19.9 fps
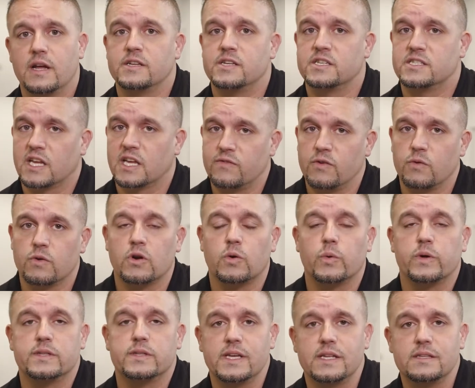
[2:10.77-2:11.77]
Just like if you were to go to
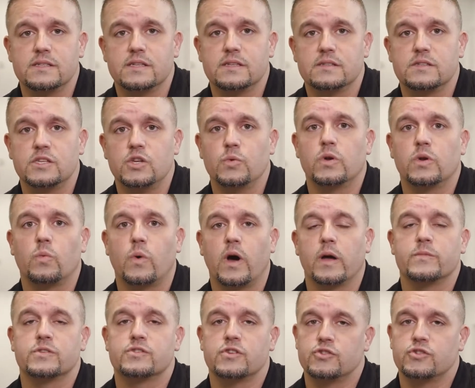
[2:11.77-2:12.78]
a dentist, you wouldn't want him
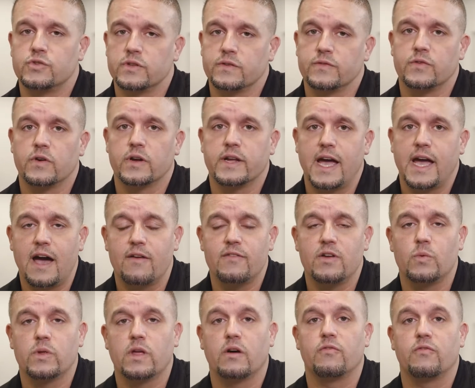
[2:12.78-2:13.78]
to start drilling for a cavity without